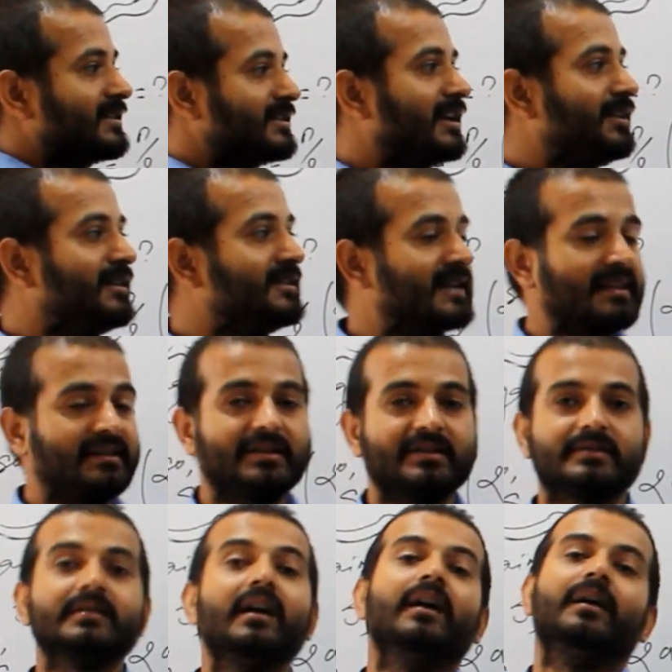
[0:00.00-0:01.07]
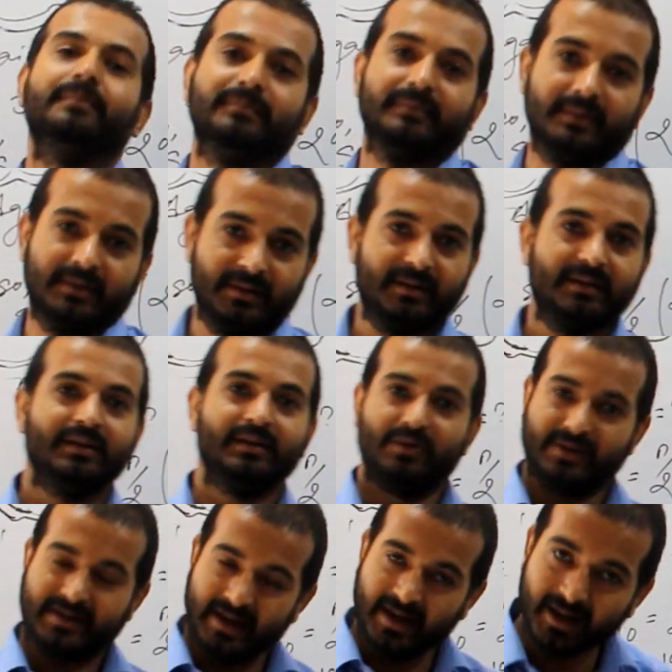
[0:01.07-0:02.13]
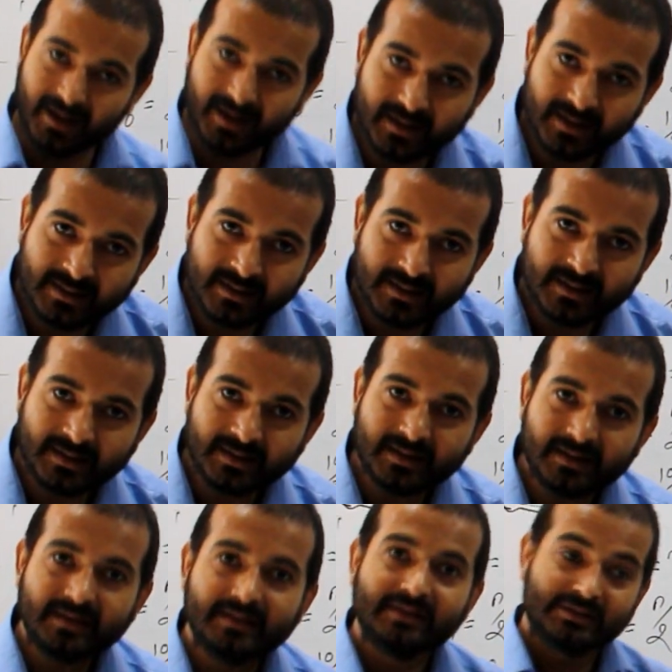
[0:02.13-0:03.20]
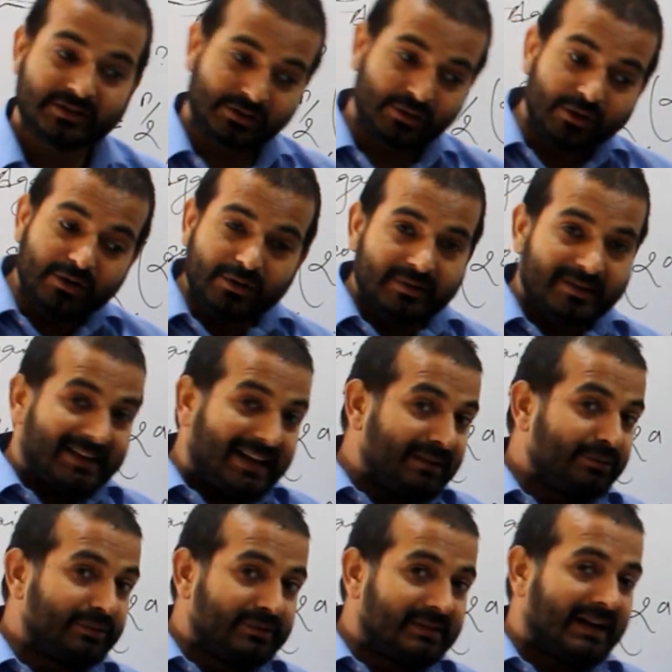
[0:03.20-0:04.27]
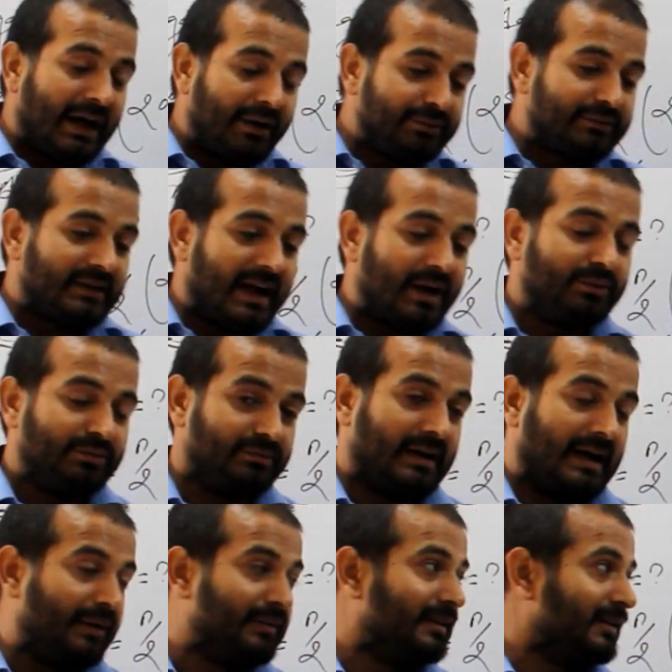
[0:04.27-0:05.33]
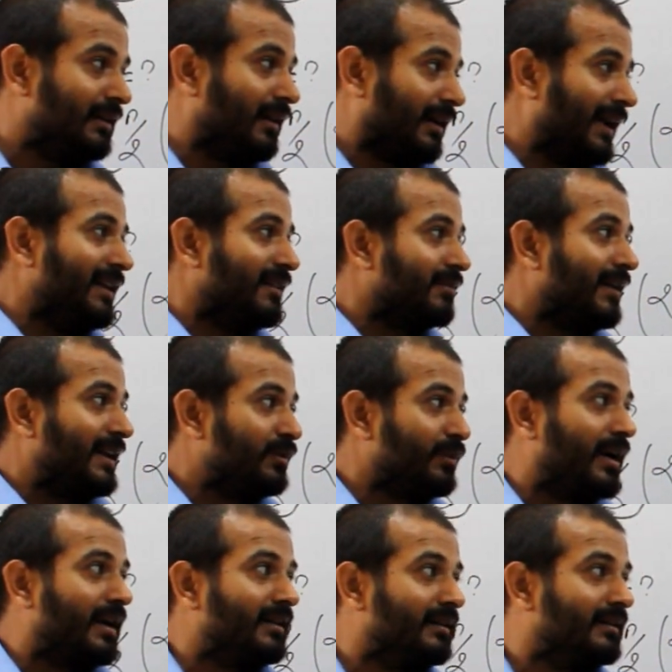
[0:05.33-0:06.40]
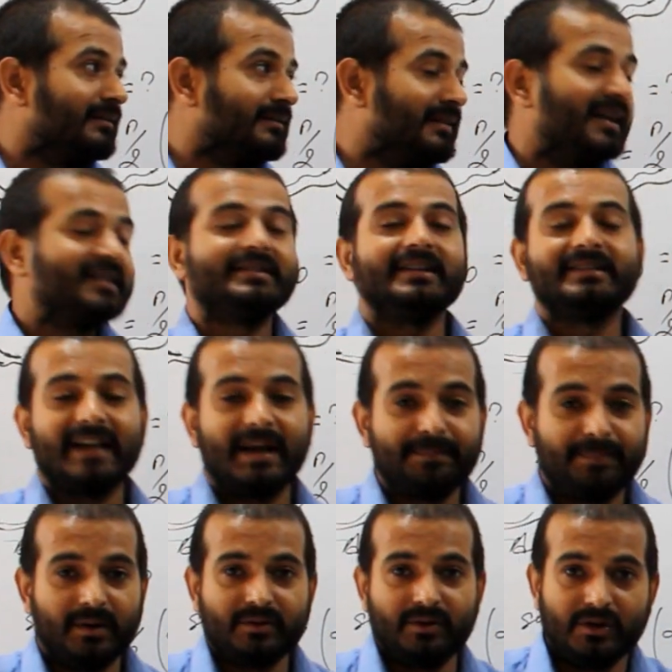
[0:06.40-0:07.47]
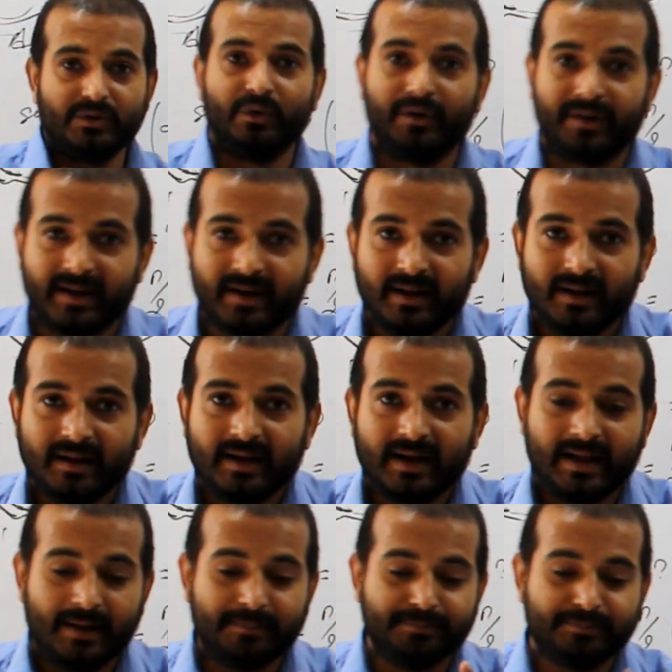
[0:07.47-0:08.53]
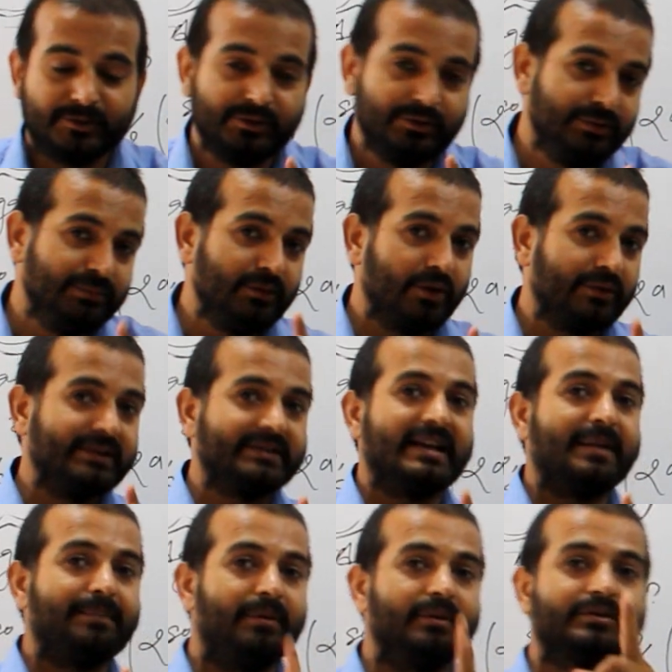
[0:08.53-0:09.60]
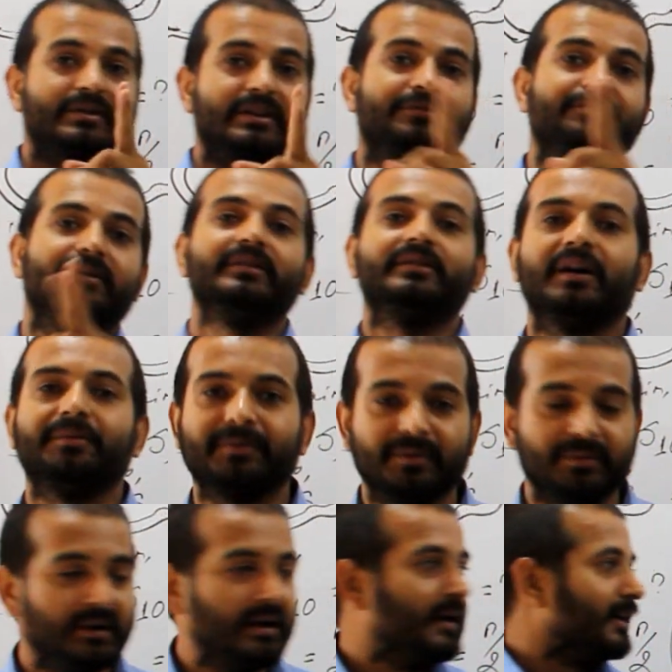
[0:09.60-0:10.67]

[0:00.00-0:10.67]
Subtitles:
and series and the sum. Okay, so now I will again write one next example. Don't worry, I have two more examples in front of you,